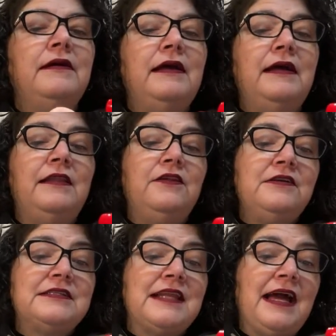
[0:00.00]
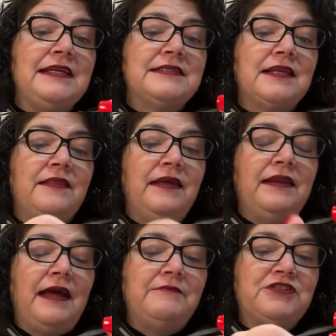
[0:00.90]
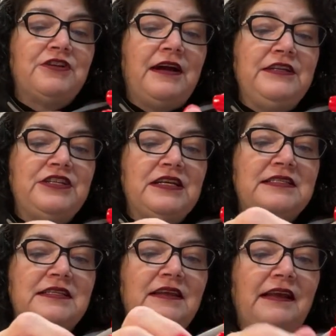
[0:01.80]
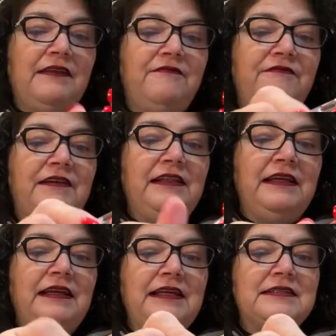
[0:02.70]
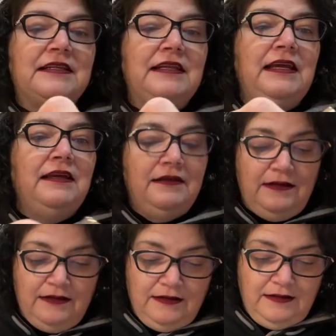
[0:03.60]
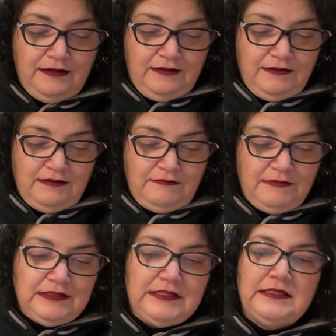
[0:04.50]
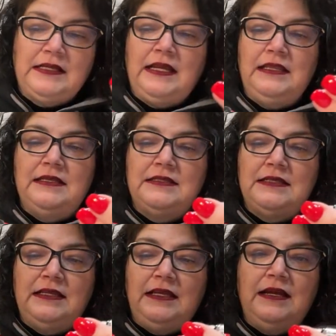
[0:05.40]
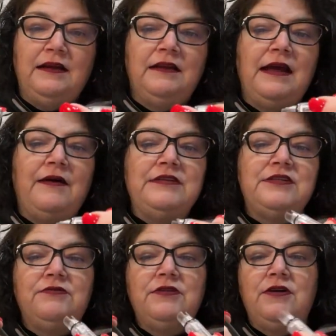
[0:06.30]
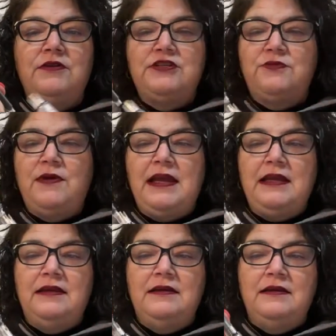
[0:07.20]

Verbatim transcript: It looks nice. And then I'm sure I just can fill it easily sticking this in here. Now I don't know which way.